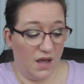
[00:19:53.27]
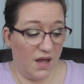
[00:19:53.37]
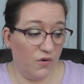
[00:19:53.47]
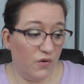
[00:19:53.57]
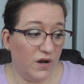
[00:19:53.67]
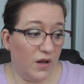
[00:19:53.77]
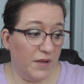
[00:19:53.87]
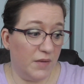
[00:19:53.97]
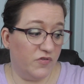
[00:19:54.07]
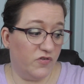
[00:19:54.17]
I don't know that I'll
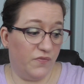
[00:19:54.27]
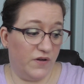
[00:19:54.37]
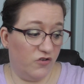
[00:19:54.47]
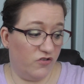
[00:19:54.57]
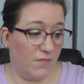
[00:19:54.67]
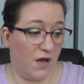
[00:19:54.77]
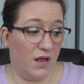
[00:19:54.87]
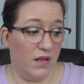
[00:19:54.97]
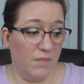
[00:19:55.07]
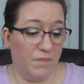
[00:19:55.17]
be able to finish them
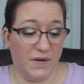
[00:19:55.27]
all,